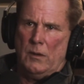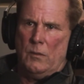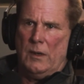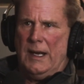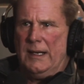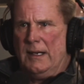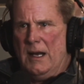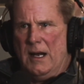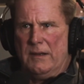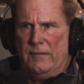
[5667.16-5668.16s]
we had a
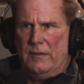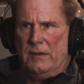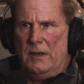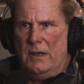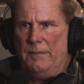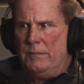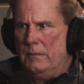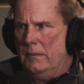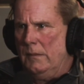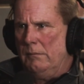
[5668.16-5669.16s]
lot of
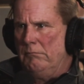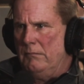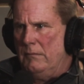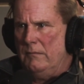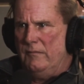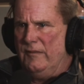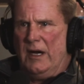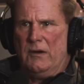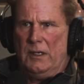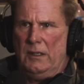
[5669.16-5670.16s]

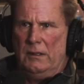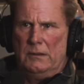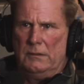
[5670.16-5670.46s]
very,